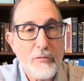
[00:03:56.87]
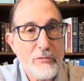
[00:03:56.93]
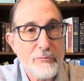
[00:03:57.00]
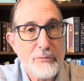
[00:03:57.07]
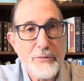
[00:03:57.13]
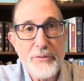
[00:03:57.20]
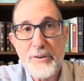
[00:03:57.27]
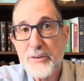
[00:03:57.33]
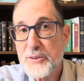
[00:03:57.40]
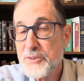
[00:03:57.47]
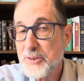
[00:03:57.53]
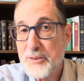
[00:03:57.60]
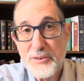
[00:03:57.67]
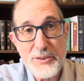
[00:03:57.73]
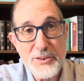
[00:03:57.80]

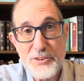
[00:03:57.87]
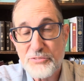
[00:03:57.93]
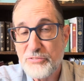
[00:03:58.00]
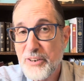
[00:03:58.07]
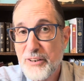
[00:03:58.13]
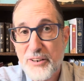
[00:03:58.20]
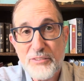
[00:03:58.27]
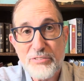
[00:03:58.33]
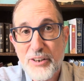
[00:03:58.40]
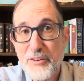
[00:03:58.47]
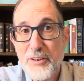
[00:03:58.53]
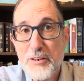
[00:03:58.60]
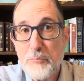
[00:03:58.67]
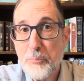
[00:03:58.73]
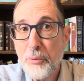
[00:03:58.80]
This is very, very
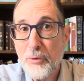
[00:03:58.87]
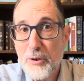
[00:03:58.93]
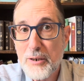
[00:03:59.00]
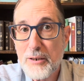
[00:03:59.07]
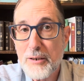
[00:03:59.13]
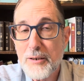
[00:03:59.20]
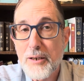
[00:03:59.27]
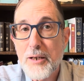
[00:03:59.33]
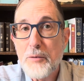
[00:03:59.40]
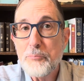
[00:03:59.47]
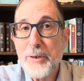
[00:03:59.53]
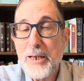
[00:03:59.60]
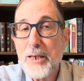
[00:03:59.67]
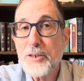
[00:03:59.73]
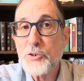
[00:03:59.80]
important,
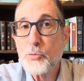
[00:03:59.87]
because